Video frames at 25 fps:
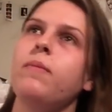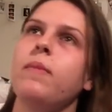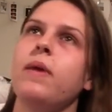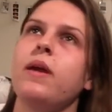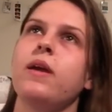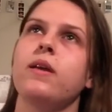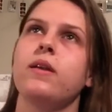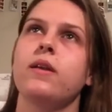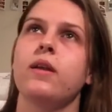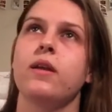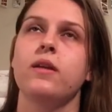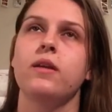
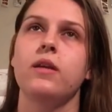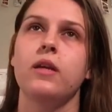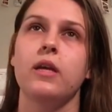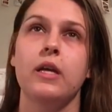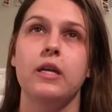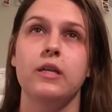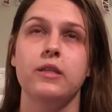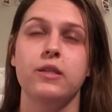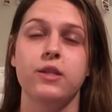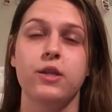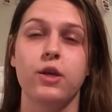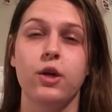made it
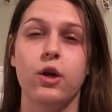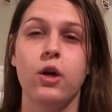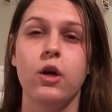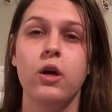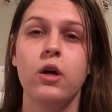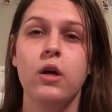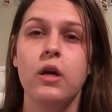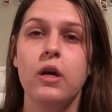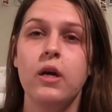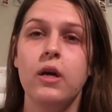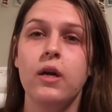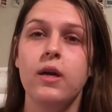easier
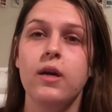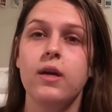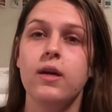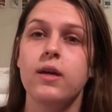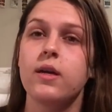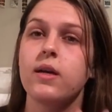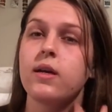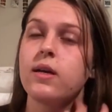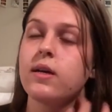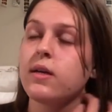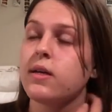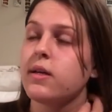
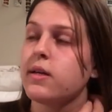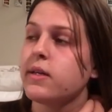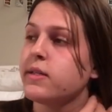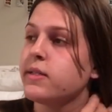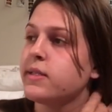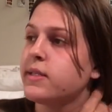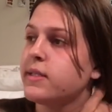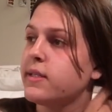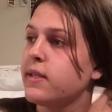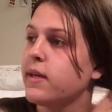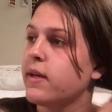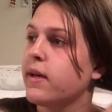
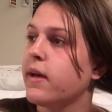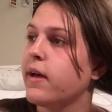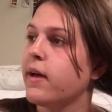because